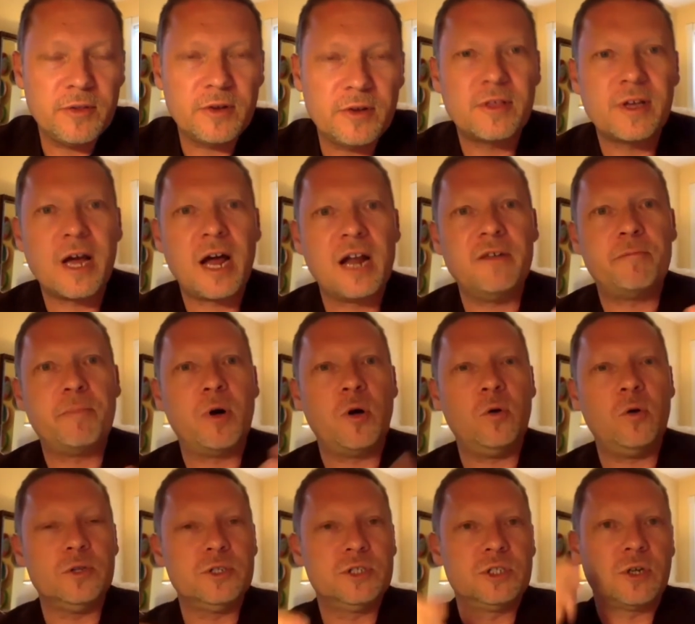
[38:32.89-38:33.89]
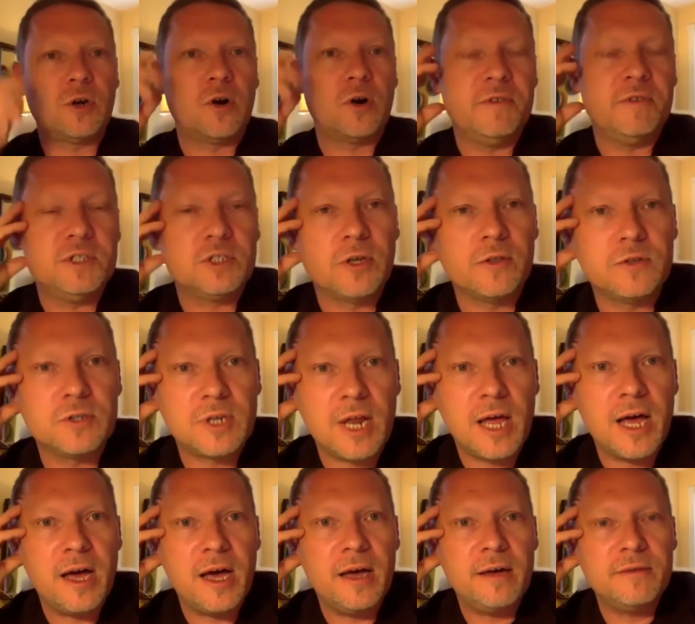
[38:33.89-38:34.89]
They're the kind of pole star of each other's
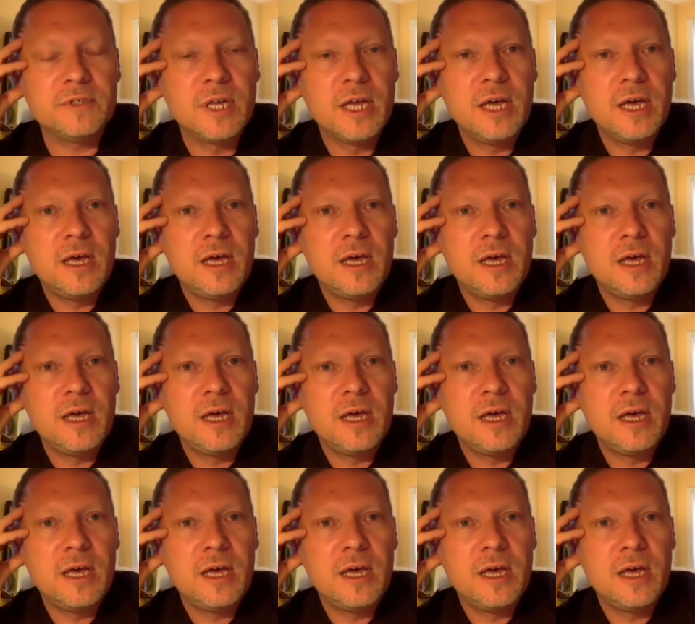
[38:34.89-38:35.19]
lives.